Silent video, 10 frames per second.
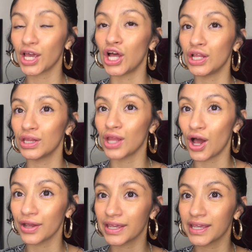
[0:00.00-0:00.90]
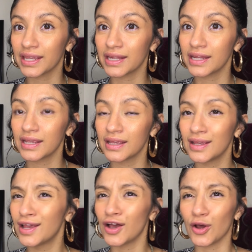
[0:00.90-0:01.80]
a
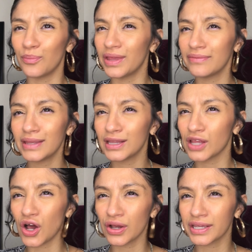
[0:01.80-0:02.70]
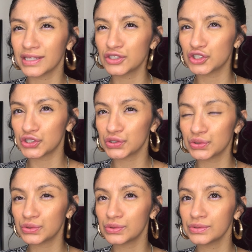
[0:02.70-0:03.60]
baby login
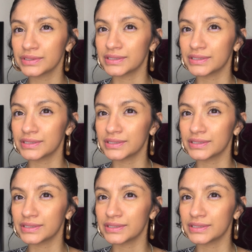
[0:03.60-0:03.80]
journal.